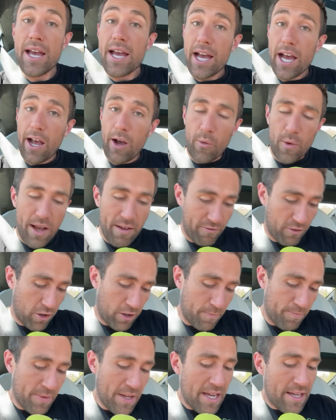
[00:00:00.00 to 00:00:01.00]
However,
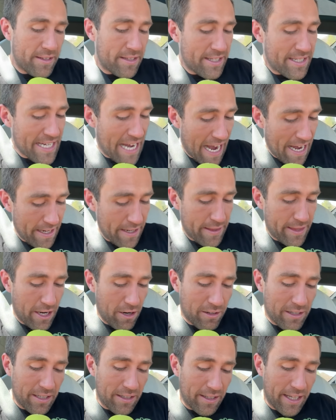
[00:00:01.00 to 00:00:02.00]
the data they're
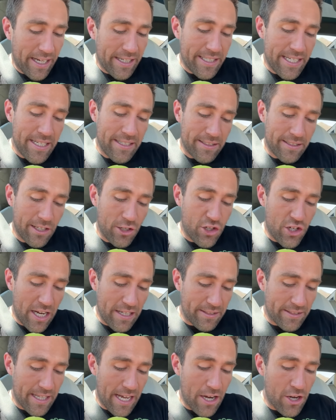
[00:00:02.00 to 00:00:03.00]
collecting
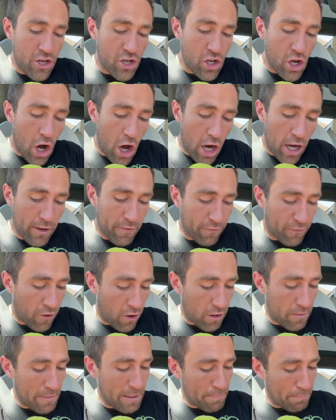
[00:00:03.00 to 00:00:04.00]
suggests that
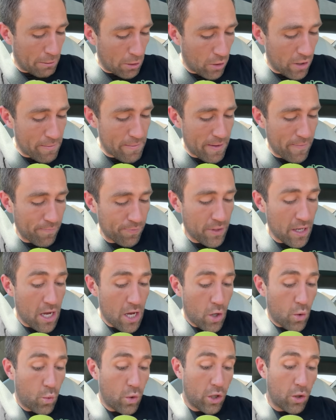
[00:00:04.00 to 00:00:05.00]
non-farm employment
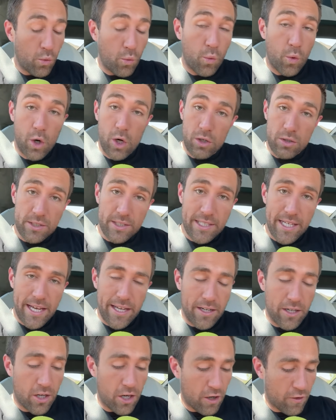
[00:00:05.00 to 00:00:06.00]
will
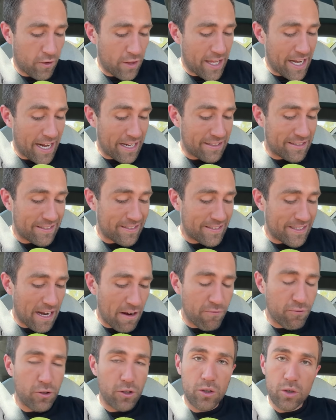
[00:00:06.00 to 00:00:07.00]
worsen over the next
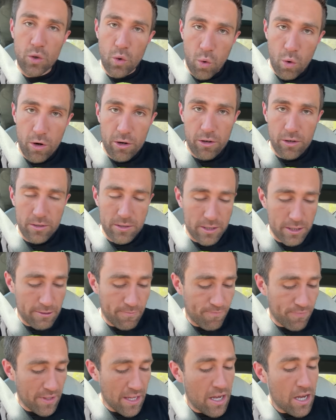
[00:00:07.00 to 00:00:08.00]
several quarters.
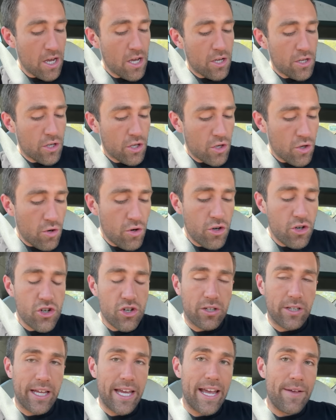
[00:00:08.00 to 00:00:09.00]

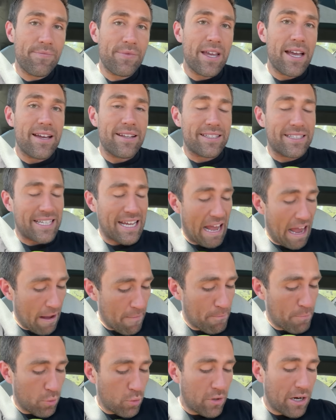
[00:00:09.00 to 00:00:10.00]
Usually,
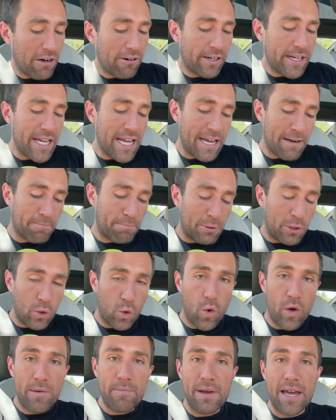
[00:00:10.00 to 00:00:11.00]
temporary
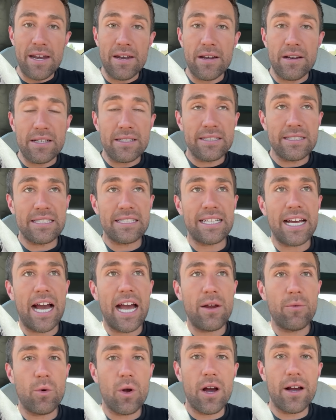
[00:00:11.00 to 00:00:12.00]
employment
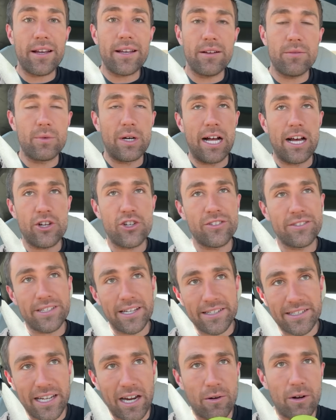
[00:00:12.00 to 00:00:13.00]
skyrocket, well, I shouldn't say
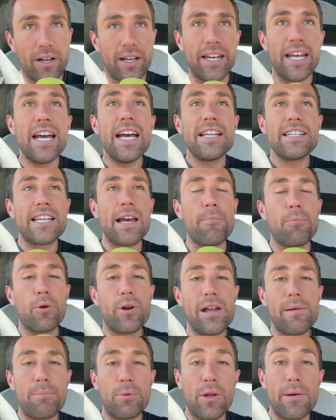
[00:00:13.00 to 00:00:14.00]
skyrocket, temporary
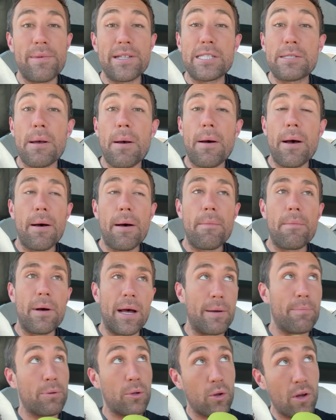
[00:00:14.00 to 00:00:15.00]
employment,
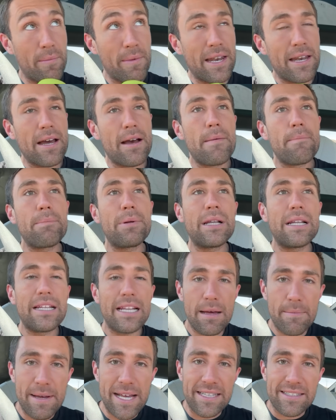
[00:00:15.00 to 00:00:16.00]
employment
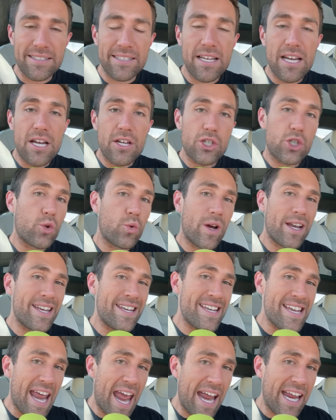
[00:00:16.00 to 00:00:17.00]
plummets to a
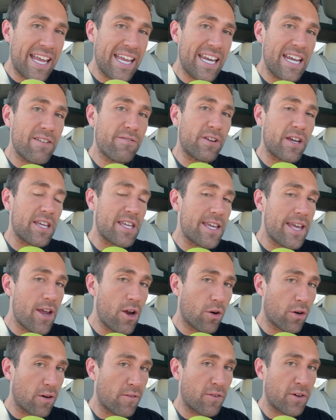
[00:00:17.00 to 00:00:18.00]
negative
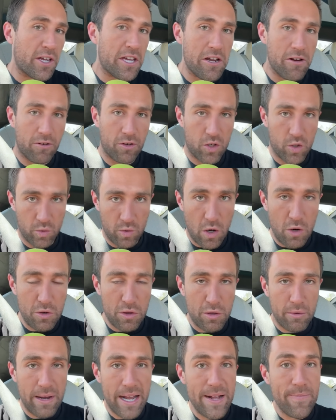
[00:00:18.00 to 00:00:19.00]
year-over-year -year growth
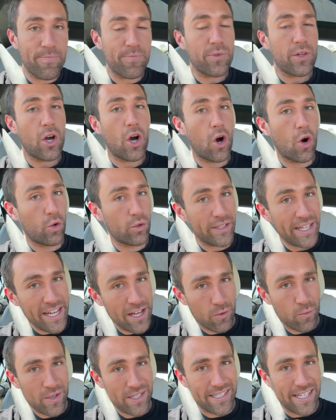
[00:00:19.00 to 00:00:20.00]
rate only
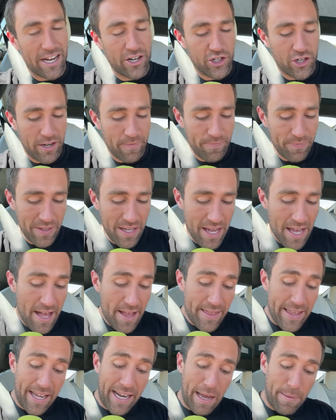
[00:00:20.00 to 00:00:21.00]
in recession.
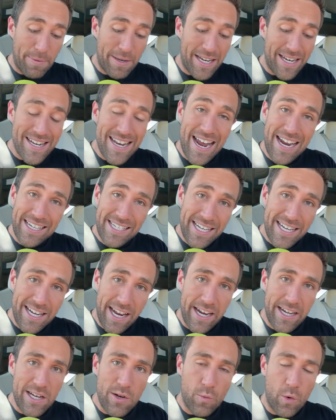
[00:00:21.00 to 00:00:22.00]
That happened in
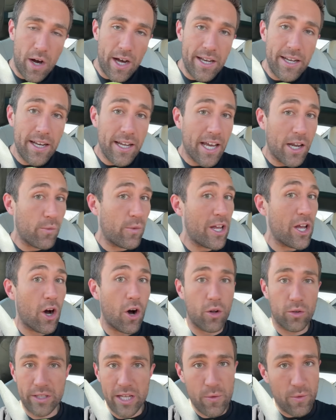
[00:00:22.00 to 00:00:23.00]
1991, and we
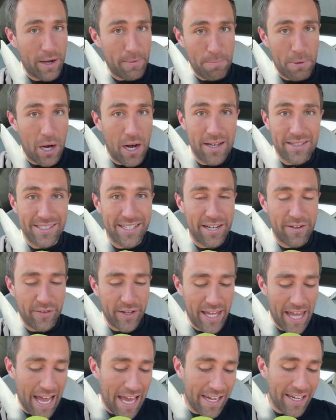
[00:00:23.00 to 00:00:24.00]
only went positive
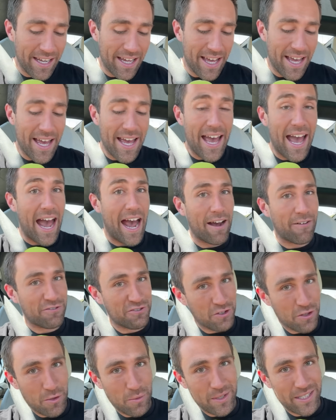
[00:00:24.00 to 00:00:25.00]
again
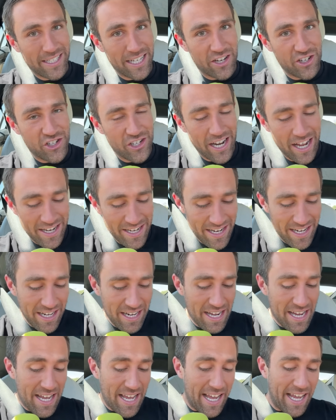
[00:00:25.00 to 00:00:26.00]
after the recession ended.
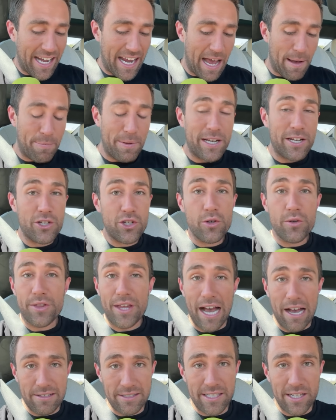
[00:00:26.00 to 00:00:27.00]
It happened in
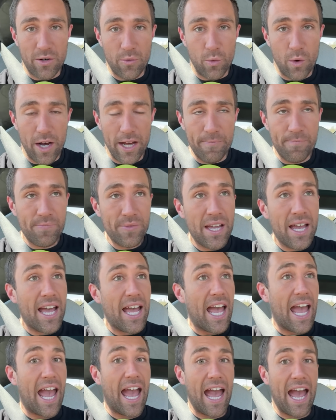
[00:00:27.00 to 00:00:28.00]
2001,
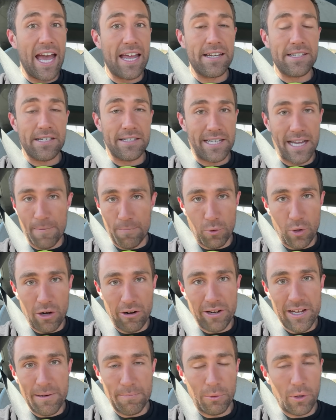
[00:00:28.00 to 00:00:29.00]
and
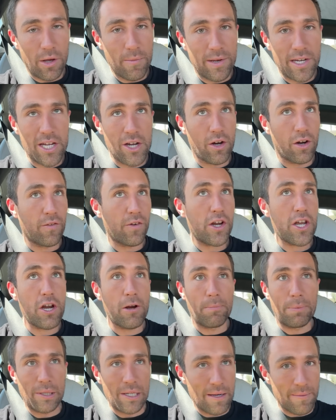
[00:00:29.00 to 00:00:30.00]
temporary employment year over year
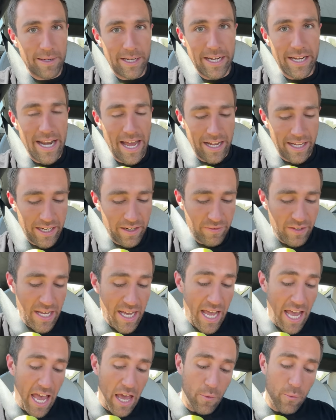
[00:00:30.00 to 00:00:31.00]
plummeted negative,
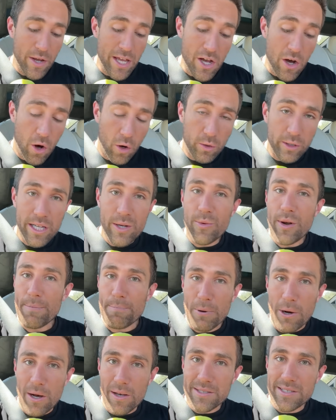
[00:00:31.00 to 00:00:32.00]
and we only went
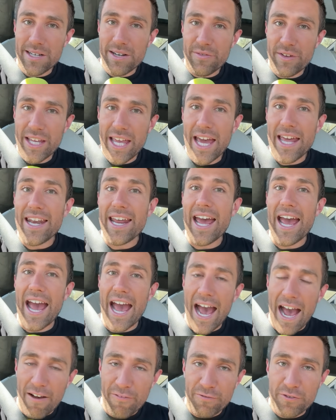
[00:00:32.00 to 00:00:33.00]
positive again
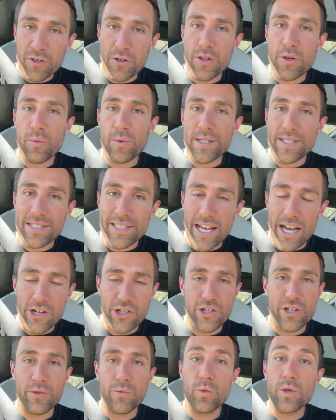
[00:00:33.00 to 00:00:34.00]
after the
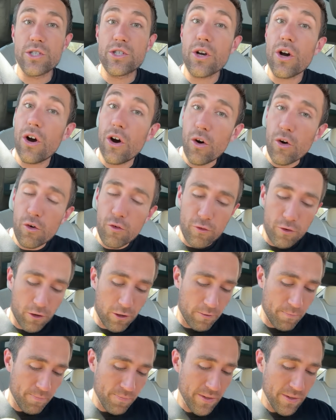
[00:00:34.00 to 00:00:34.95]
recession was over.